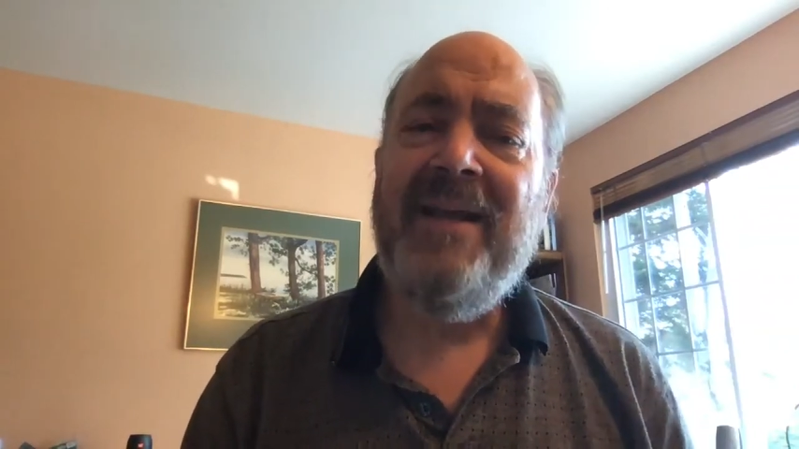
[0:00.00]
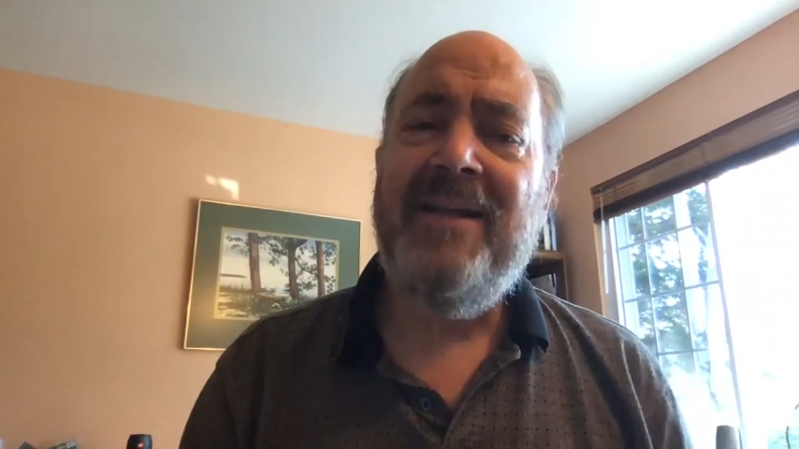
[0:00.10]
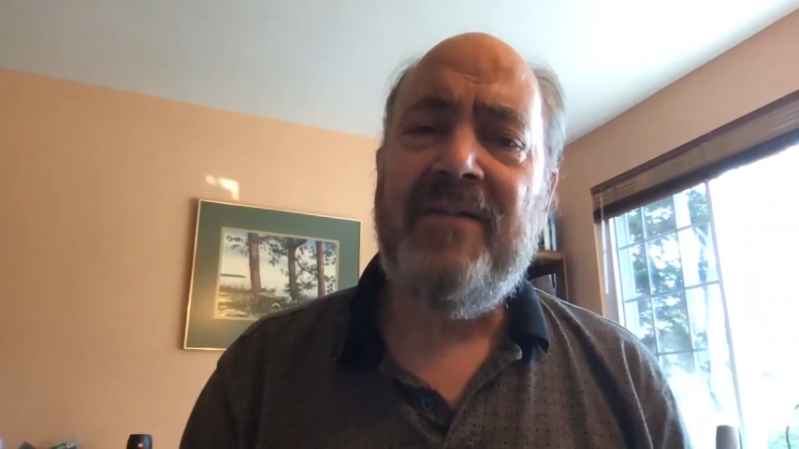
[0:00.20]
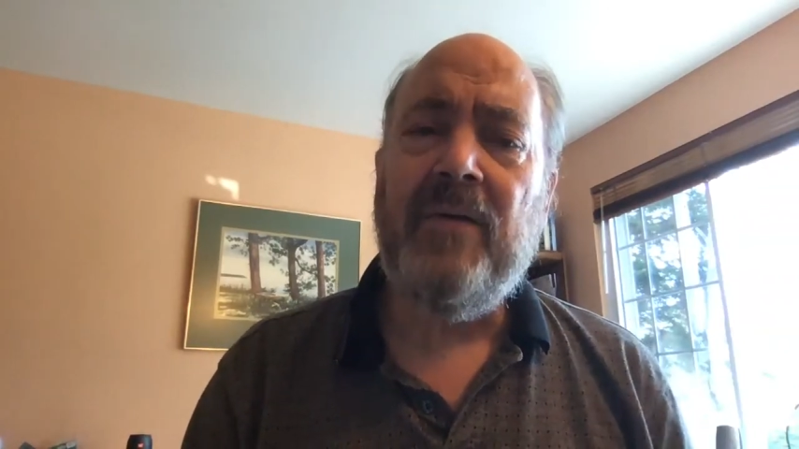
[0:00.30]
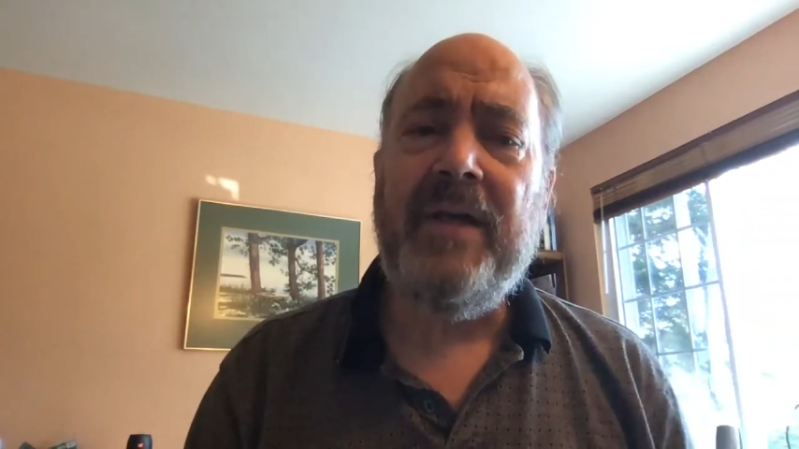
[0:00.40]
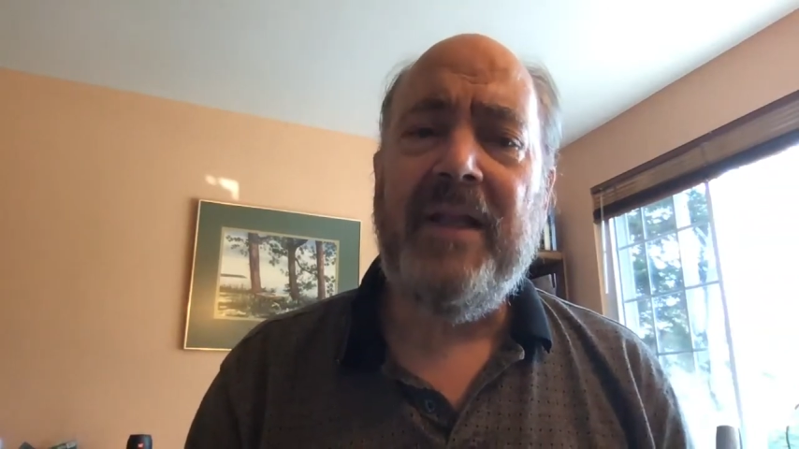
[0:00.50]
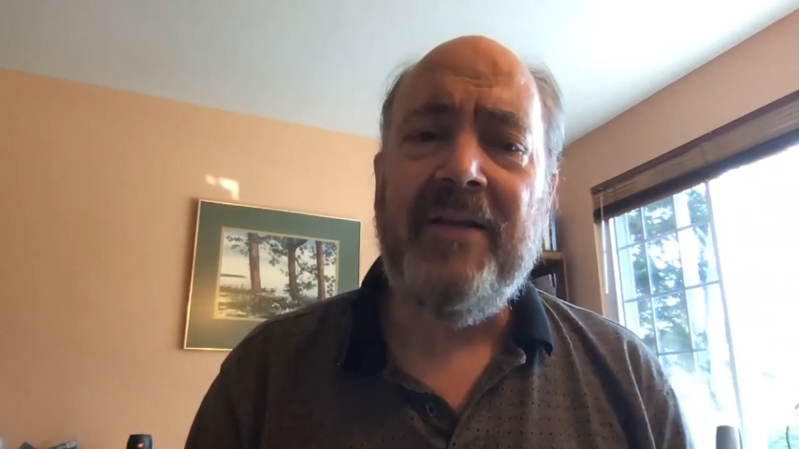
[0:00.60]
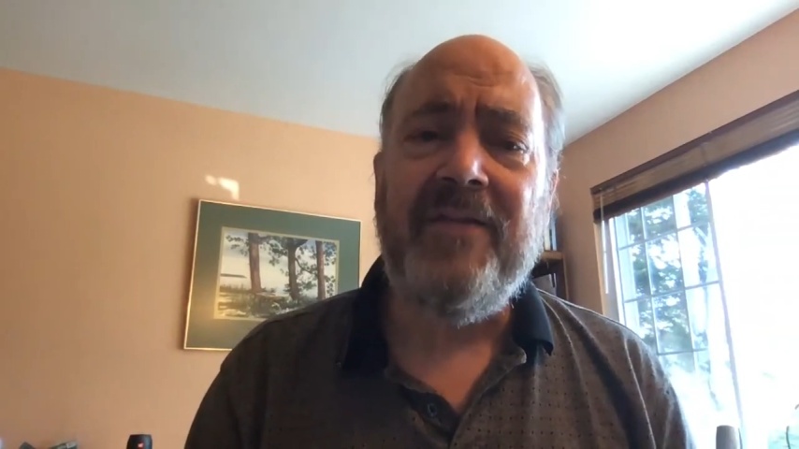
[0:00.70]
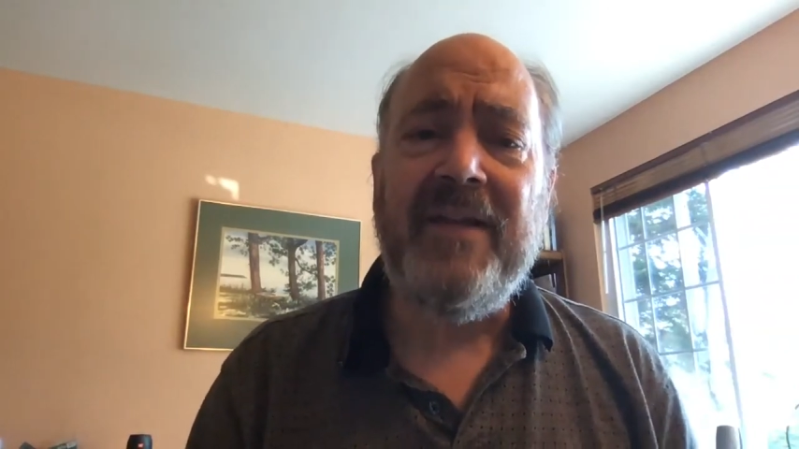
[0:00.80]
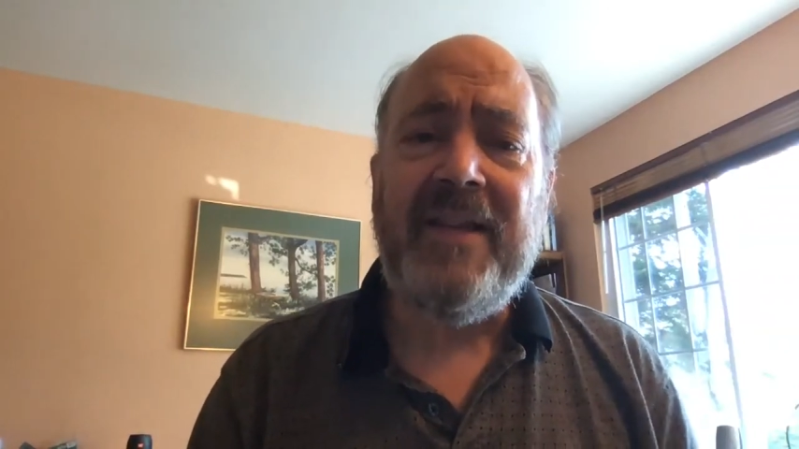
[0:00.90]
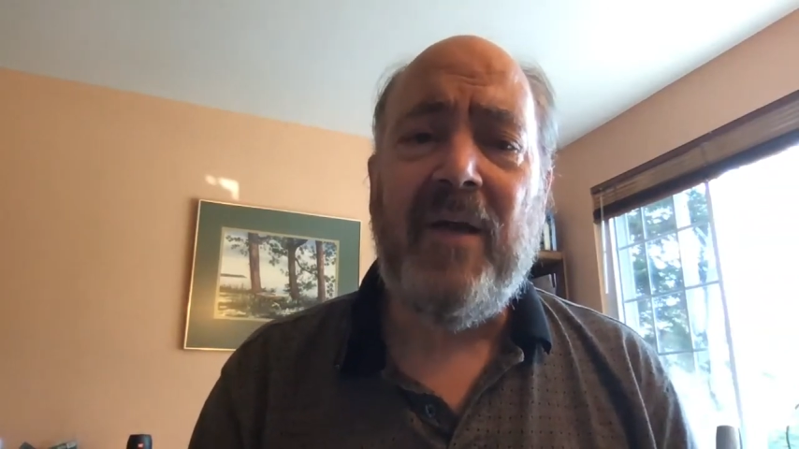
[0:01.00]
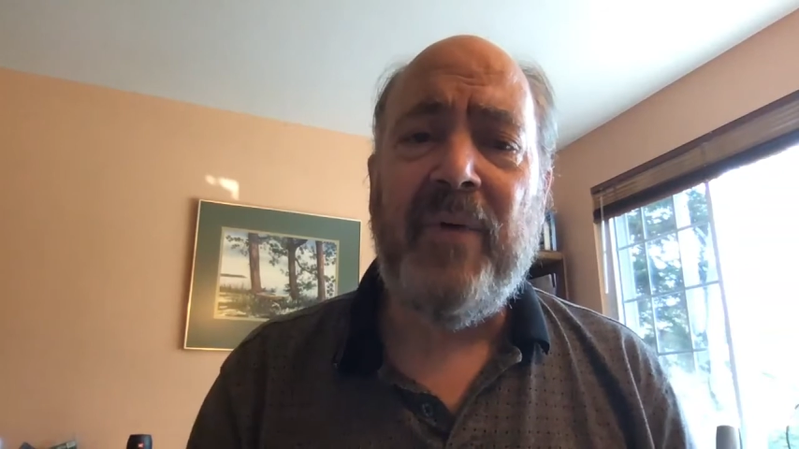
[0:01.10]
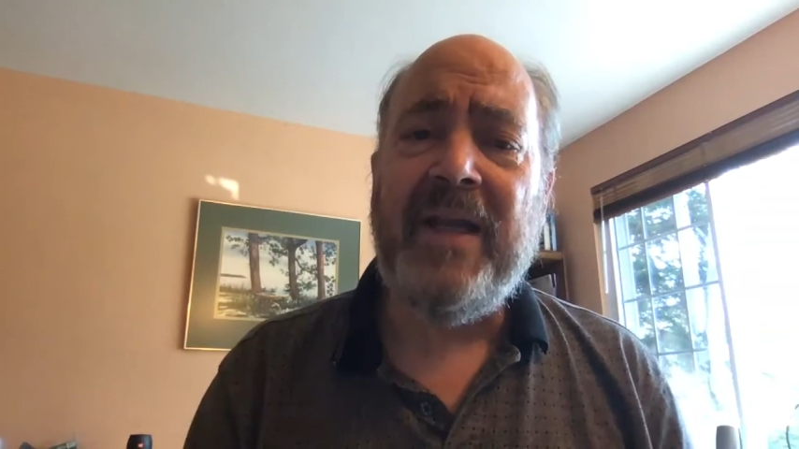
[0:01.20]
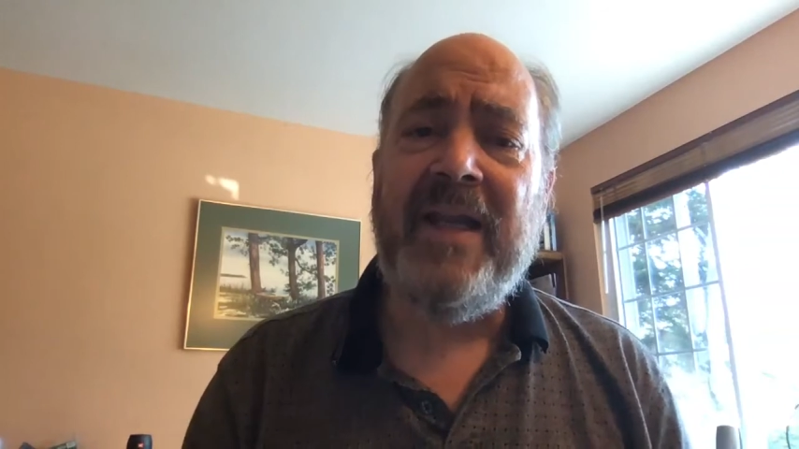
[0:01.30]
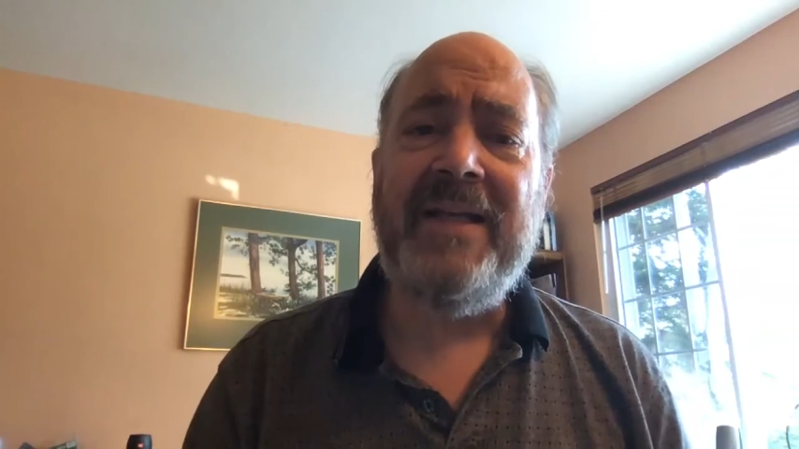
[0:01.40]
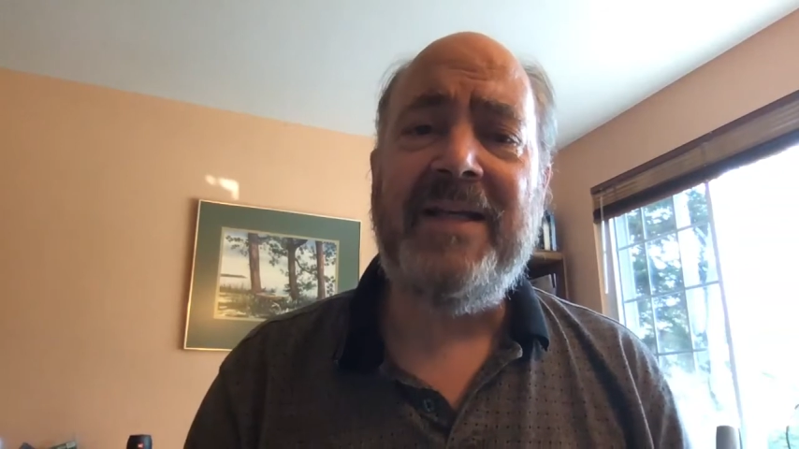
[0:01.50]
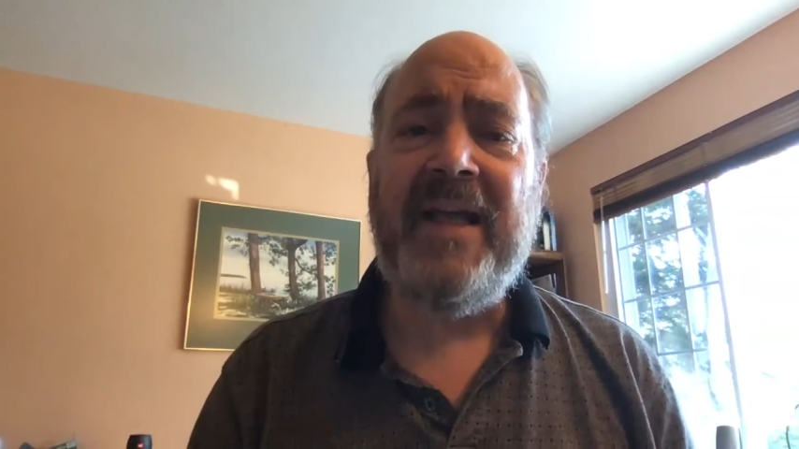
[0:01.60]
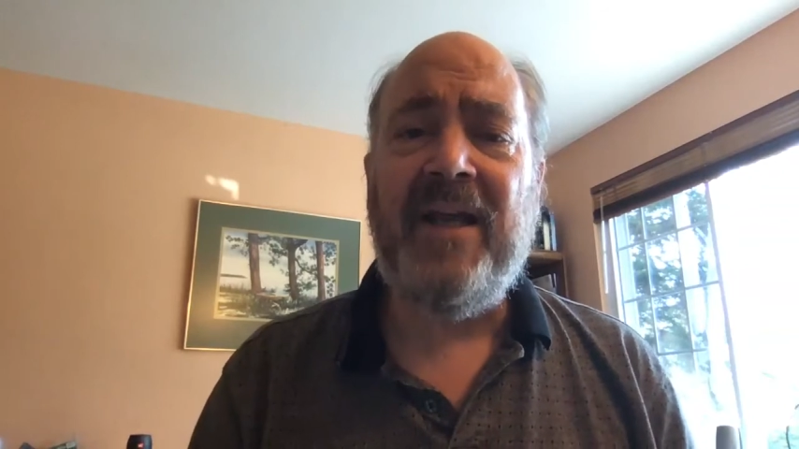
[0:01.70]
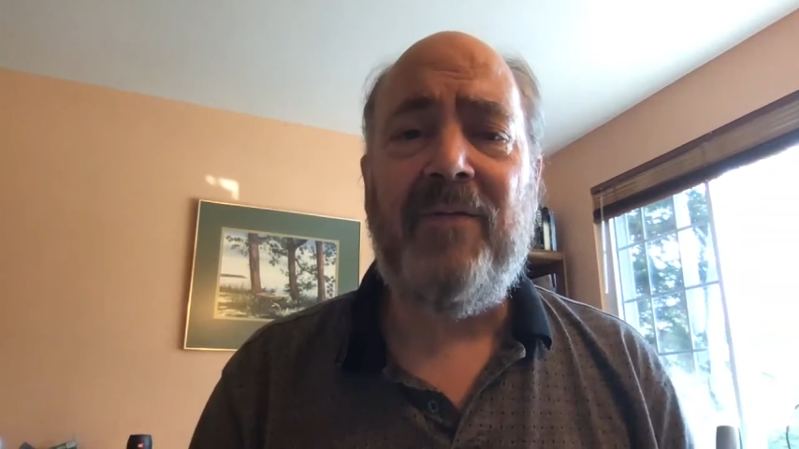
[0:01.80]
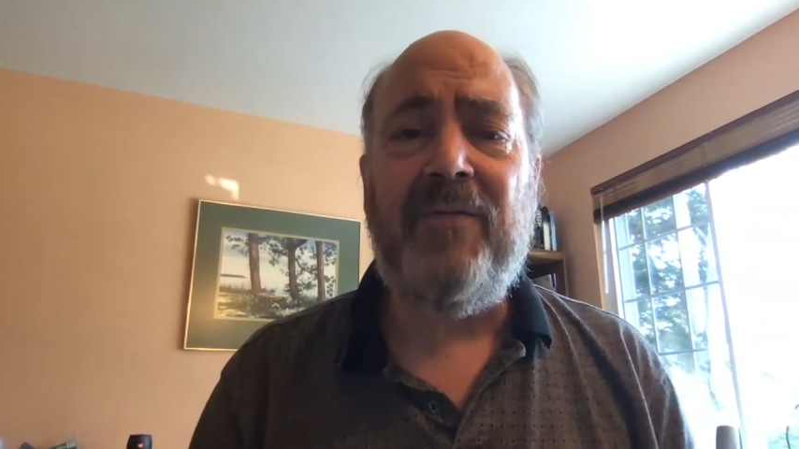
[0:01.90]
So it isn't that we need to
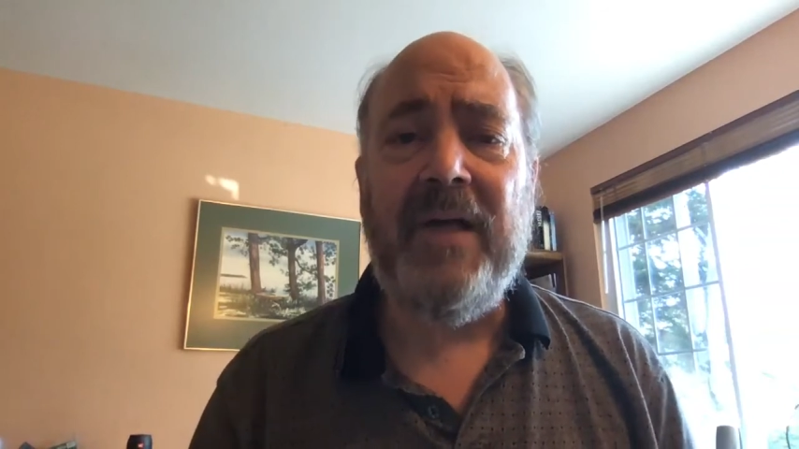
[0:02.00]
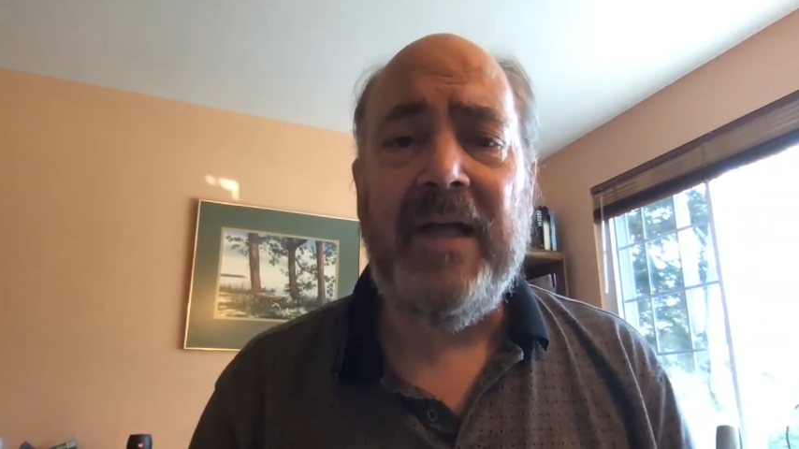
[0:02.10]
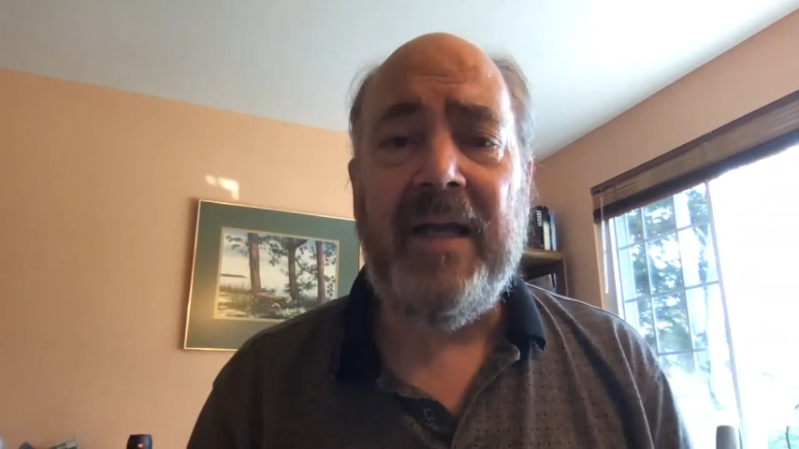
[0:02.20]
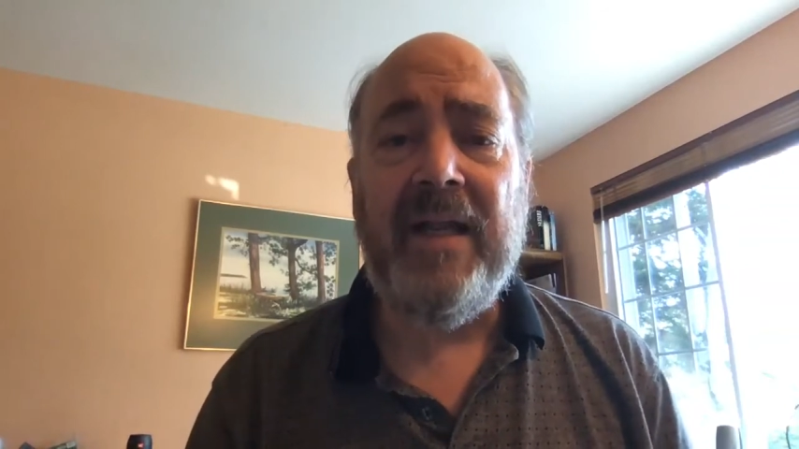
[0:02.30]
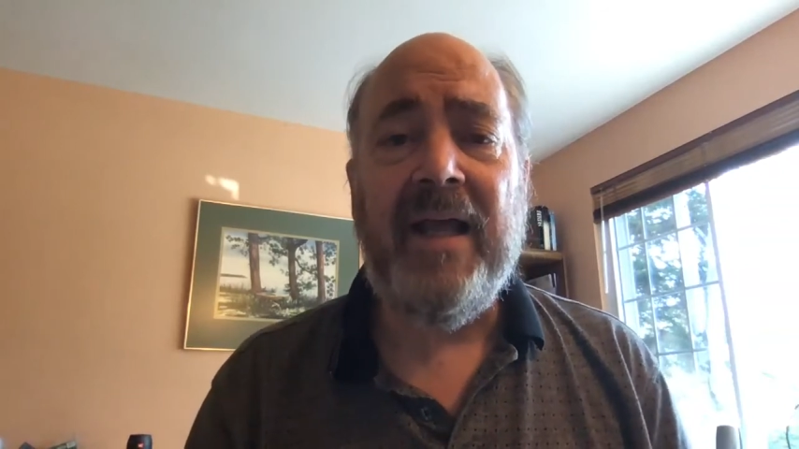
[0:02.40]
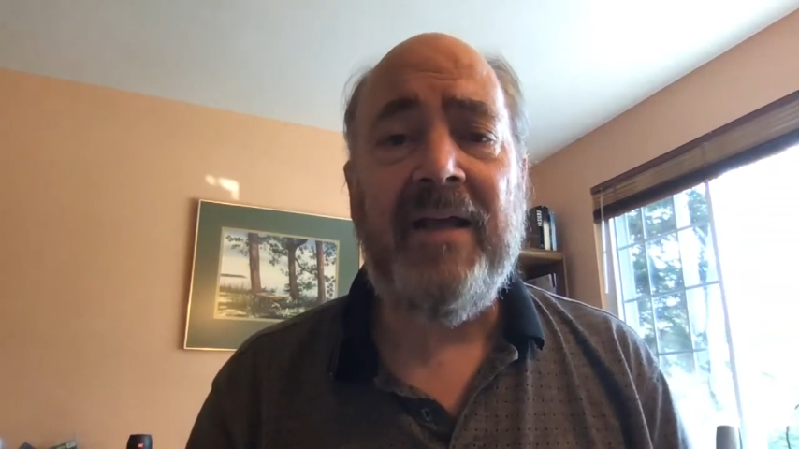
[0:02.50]
care for it